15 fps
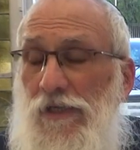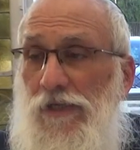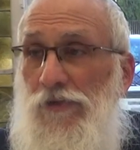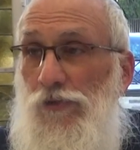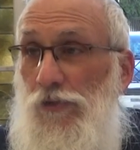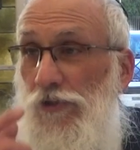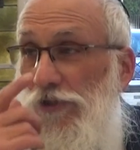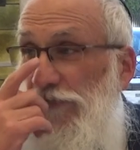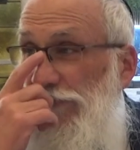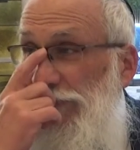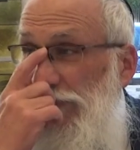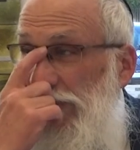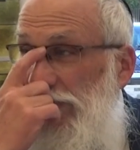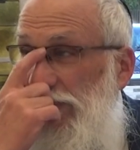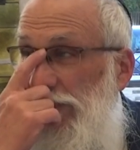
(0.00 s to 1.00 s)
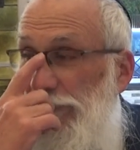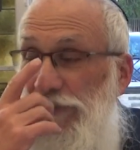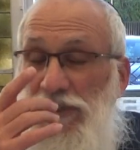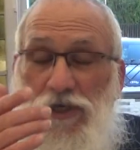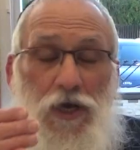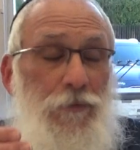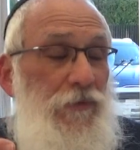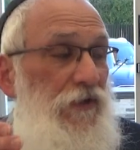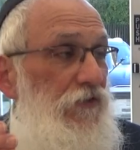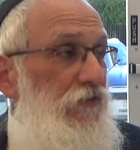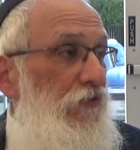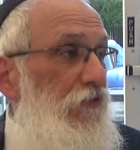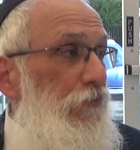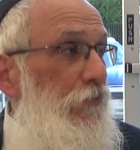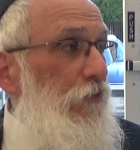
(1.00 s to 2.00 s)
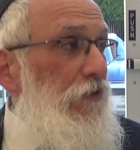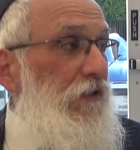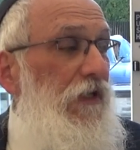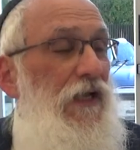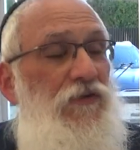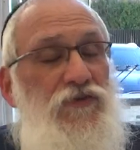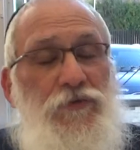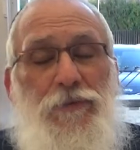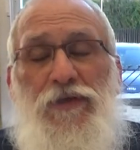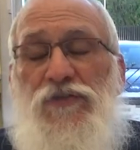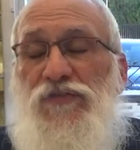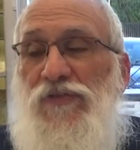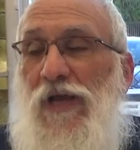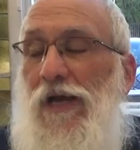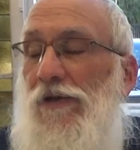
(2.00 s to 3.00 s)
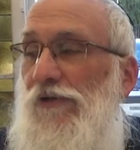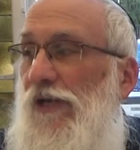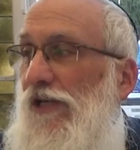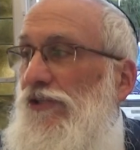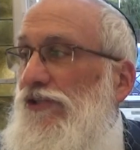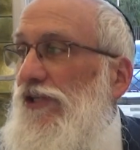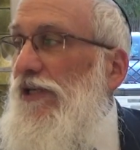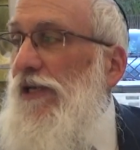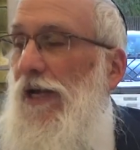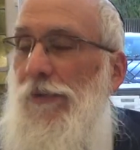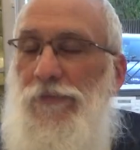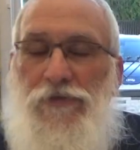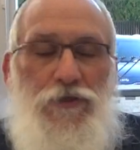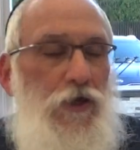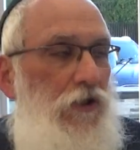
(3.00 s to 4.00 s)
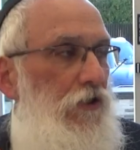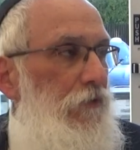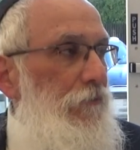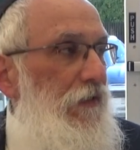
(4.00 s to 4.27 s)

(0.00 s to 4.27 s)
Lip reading: in order for it to come into the world, there has to be Sa'areshi Kamenoka,